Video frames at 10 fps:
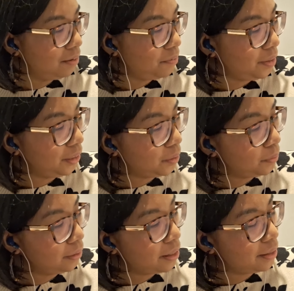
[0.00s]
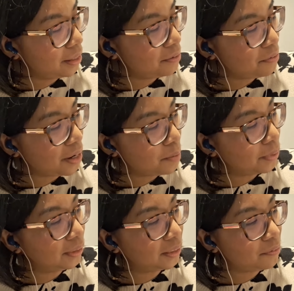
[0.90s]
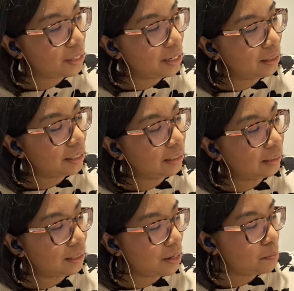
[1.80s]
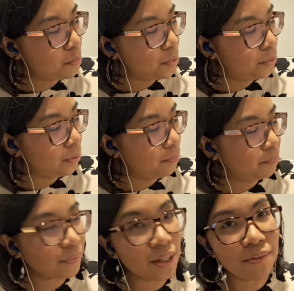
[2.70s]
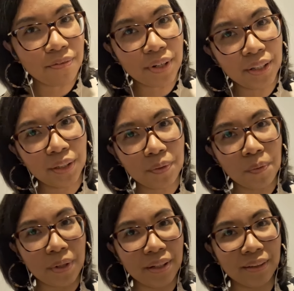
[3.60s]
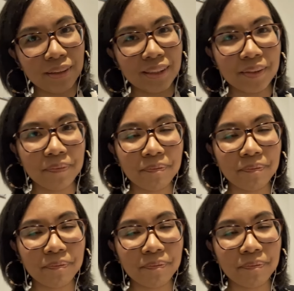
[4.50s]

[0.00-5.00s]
virtual learning environments, VLEs like Moodle, and virtual worlds.